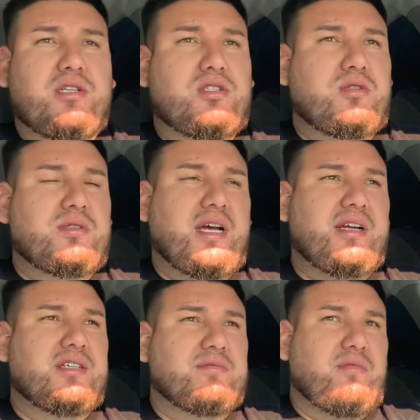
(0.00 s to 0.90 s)
Two
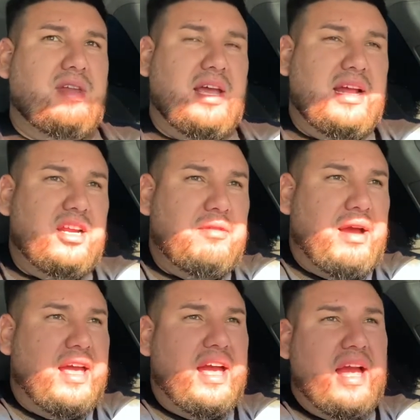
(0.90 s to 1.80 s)
tires, and um,
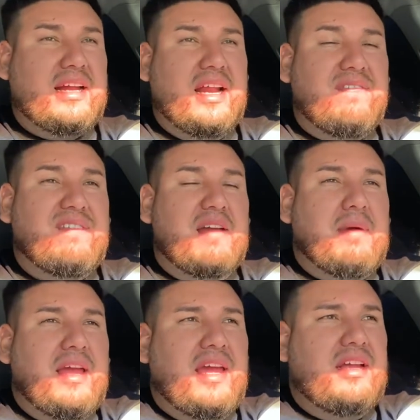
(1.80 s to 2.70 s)
I, I got it five
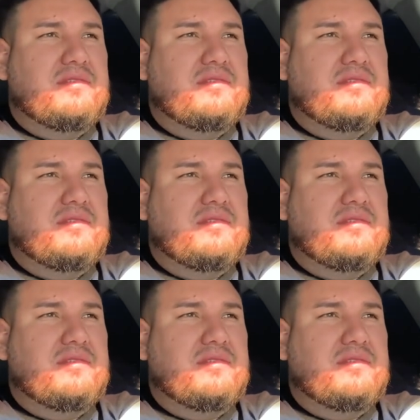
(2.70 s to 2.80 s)
by eight.